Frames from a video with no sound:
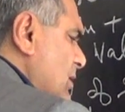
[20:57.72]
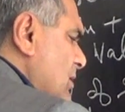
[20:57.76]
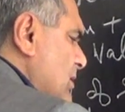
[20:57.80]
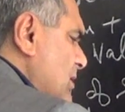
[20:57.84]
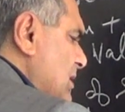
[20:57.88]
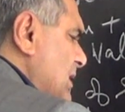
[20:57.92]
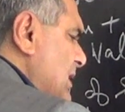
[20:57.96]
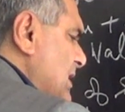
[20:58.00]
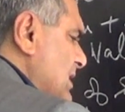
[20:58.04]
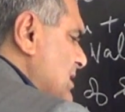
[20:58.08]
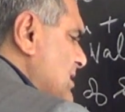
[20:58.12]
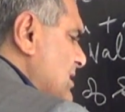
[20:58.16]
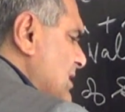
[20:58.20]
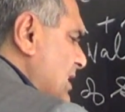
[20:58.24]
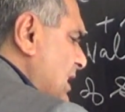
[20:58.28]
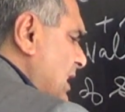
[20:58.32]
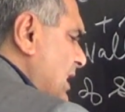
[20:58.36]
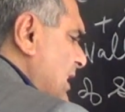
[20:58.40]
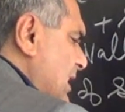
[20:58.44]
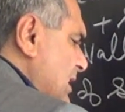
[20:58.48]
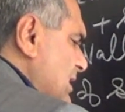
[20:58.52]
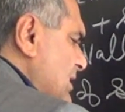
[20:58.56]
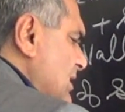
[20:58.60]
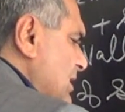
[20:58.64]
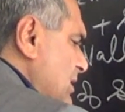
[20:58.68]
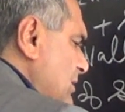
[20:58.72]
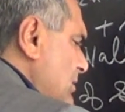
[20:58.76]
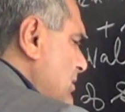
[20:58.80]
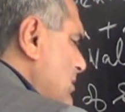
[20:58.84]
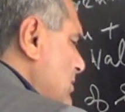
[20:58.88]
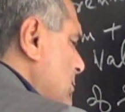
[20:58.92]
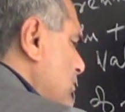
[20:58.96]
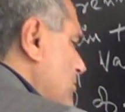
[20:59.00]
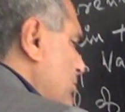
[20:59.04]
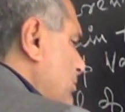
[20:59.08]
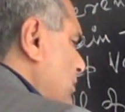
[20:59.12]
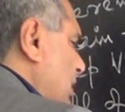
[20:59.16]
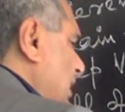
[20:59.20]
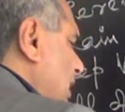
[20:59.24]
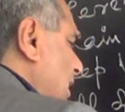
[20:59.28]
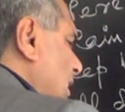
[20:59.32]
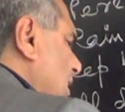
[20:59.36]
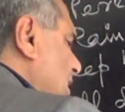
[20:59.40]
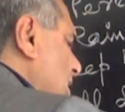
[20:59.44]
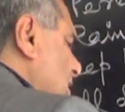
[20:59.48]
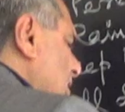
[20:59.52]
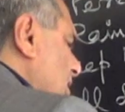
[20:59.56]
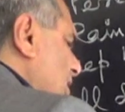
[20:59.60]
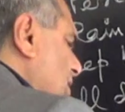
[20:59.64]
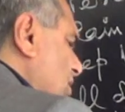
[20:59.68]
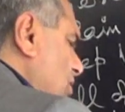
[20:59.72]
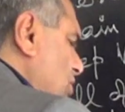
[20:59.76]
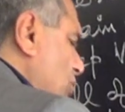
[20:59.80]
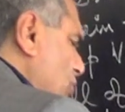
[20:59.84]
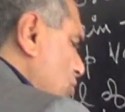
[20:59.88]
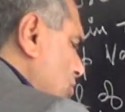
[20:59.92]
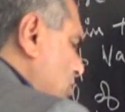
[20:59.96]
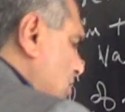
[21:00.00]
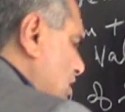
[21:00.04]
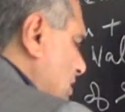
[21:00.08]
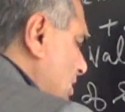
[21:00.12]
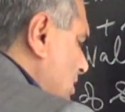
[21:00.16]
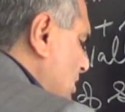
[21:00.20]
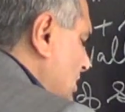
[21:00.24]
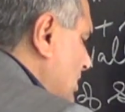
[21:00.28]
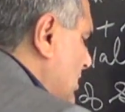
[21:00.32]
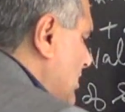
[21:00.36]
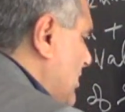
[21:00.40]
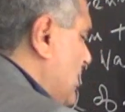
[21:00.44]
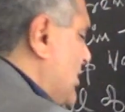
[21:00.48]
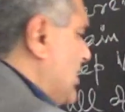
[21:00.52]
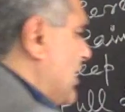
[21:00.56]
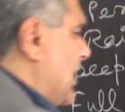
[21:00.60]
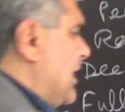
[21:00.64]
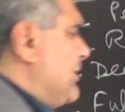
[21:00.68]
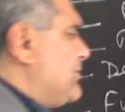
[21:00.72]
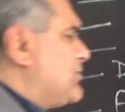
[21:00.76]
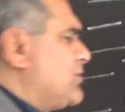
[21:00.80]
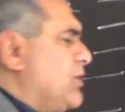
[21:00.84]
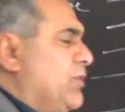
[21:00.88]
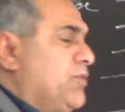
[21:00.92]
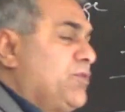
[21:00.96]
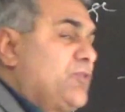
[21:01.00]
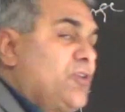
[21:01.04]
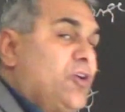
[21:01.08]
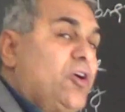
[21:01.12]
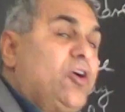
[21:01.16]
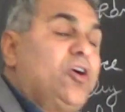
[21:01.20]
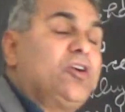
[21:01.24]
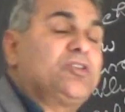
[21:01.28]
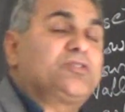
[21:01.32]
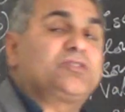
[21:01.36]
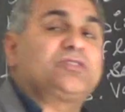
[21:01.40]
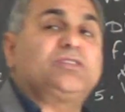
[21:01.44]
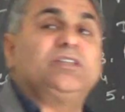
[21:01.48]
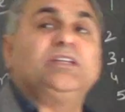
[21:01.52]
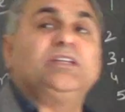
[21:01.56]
These are the main new types of rocks